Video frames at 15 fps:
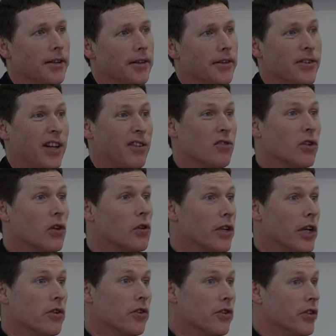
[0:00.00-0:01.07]
secondary school
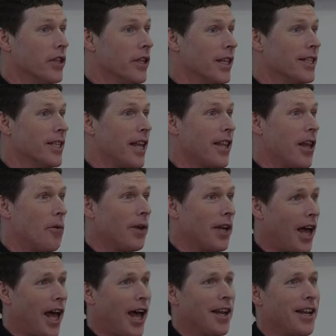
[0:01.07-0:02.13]
teachers to the extent that we
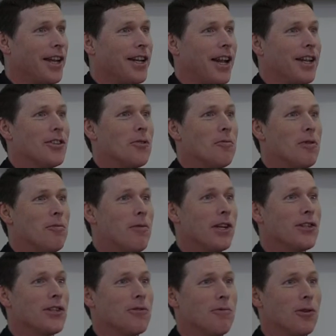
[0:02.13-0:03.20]
can, and somebody
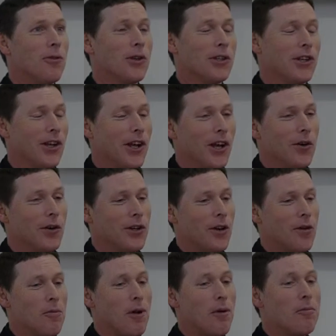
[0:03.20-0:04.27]
mentioned to me, which I
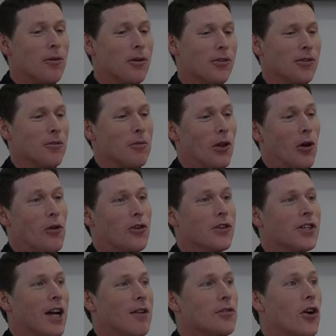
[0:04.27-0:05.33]
remember some of the older
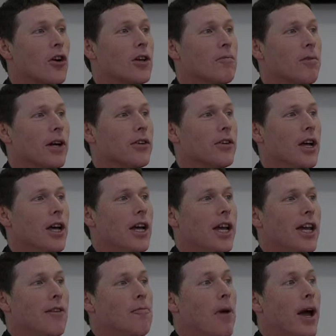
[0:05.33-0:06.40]
staff talking about,
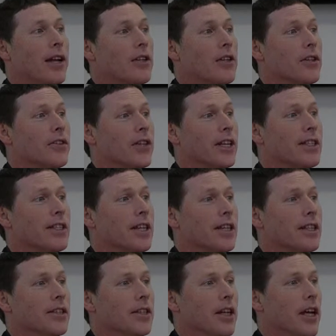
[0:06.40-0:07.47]
even back to the
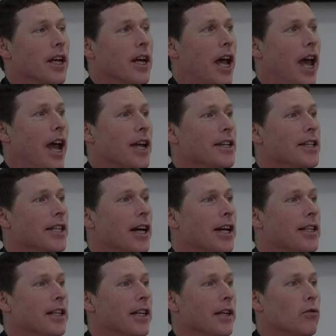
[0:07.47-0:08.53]
60s,
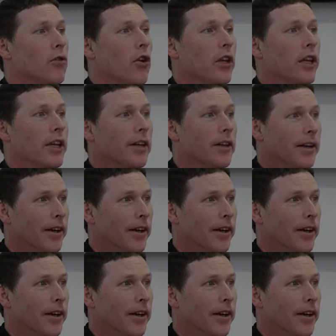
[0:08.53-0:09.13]
DIT running